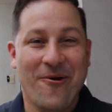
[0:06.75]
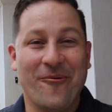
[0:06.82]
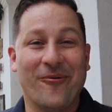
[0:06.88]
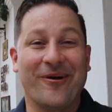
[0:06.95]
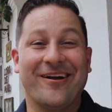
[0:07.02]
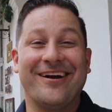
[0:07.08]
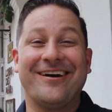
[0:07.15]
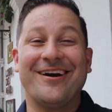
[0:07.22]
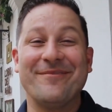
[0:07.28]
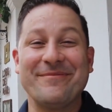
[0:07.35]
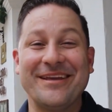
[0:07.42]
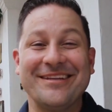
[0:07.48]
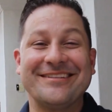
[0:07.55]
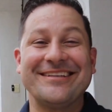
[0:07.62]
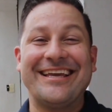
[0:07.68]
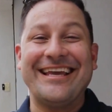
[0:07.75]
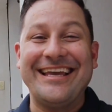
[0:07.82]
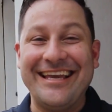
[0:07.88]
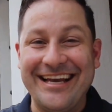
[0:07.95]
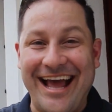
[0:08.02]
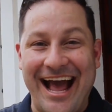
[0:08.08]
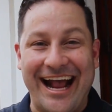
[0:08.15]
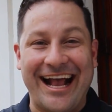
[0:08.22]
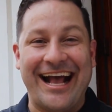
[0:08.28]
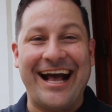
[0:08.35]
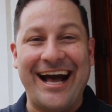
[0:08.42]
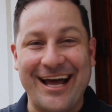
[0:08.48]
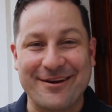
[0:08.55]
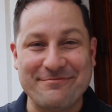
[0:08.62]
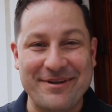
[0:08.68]
We're coming to eat at
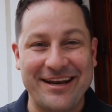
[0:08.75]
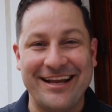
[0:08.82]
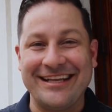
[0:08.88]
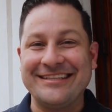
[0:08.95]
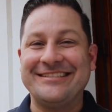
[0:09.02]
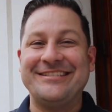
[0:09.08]
Carmen.